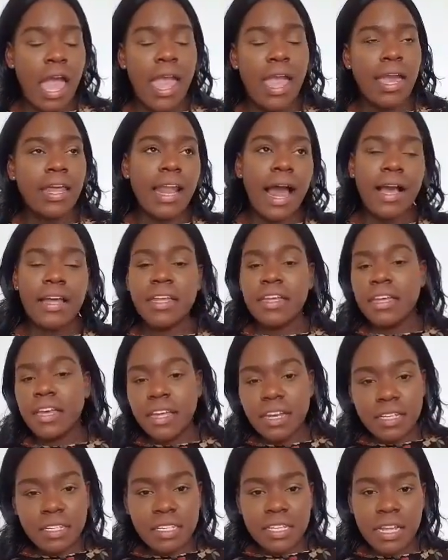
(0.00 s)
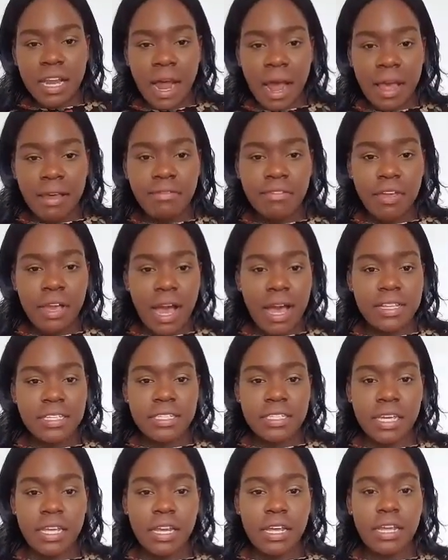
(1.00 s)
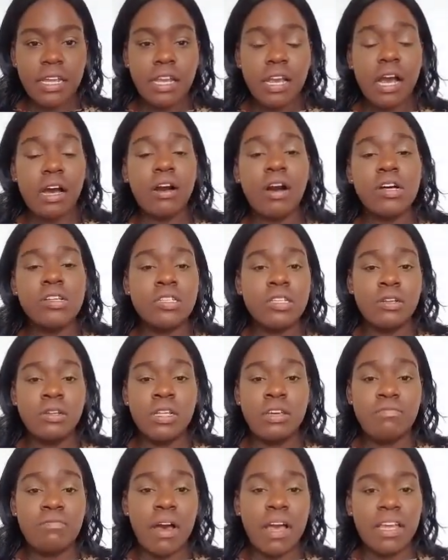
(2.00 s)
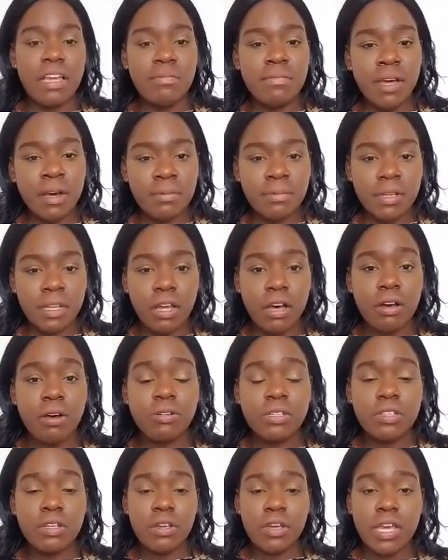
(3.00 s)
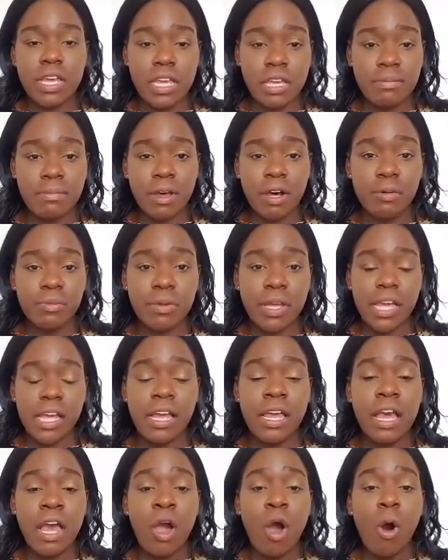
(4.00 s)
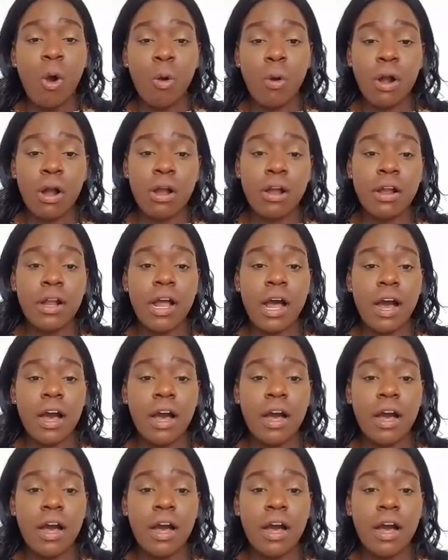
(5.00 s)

And I can get into that if you guys need it, and I'll also leave my email below so you can email me, or